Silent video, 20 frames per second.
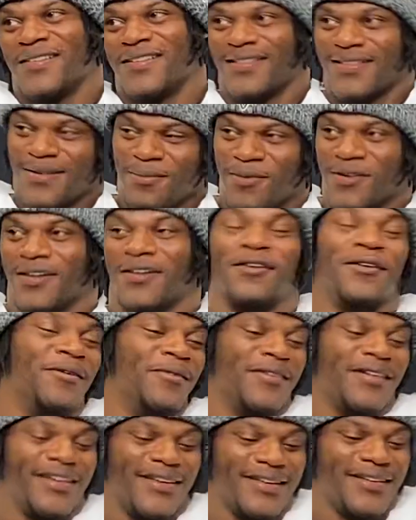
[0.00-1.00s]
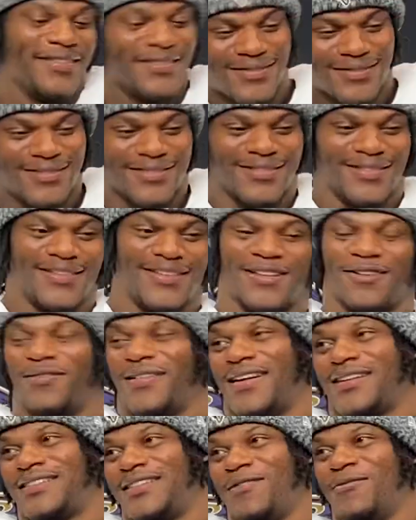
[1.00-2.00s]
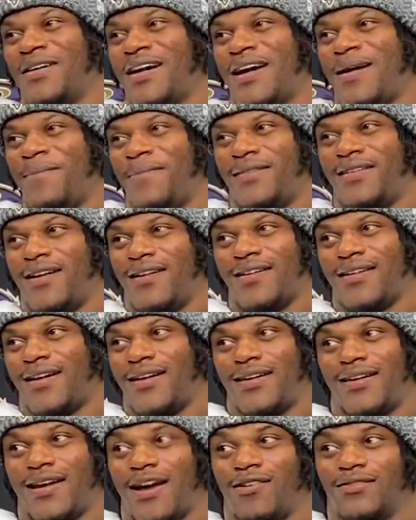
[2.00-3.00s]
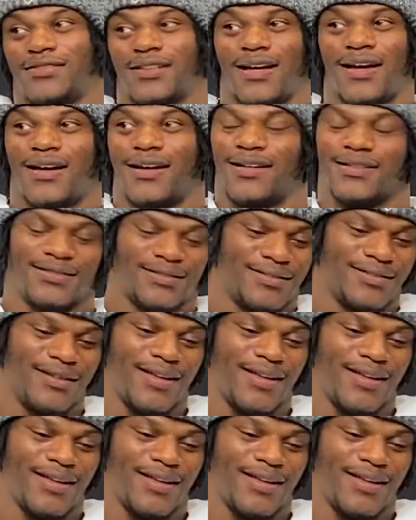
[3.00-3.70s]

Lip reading: come along with it. And when I see what happened, I was like, yeah, that was ass.